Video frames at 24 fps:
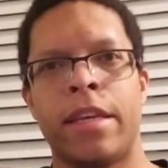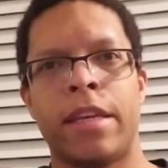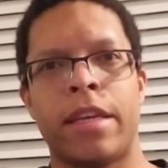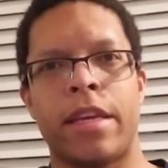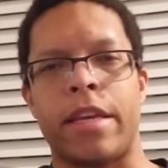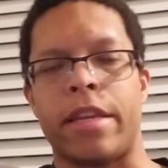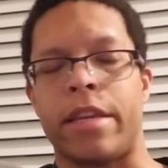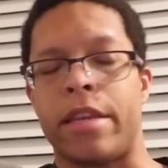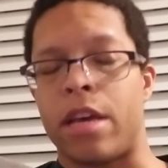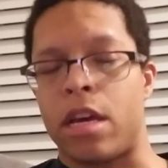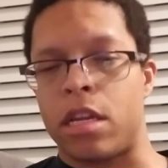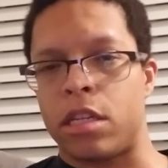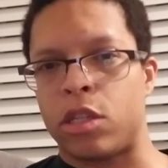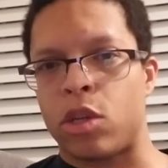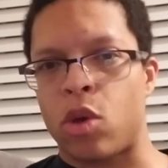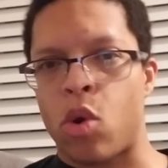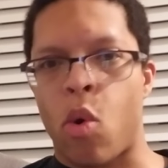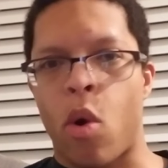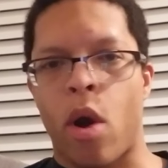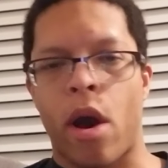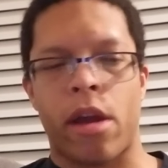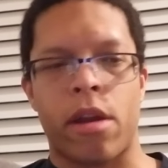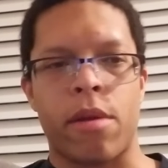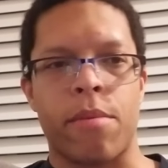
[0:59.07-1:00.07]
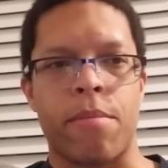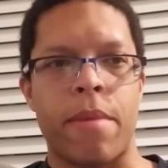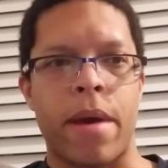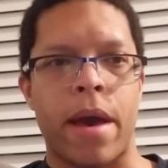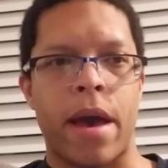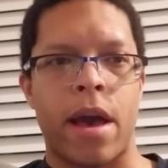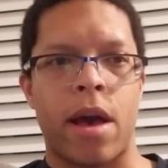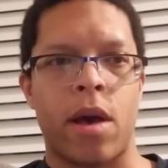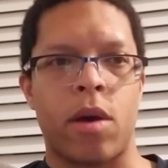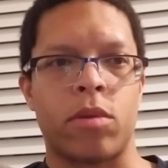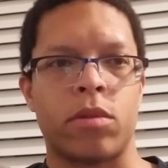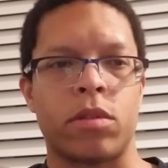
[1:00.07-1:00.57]
It doesn't go out of
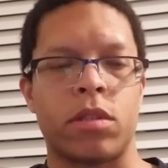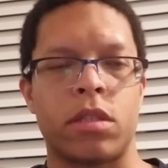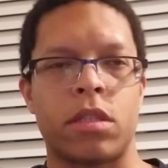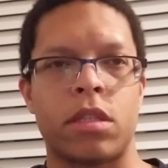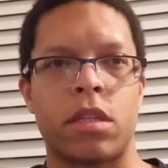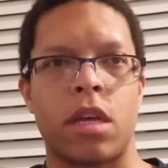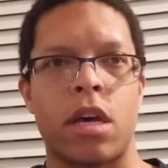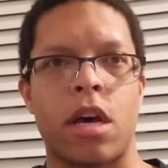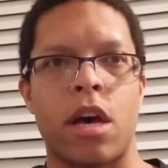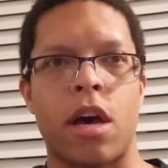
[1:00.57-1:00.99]
bounds.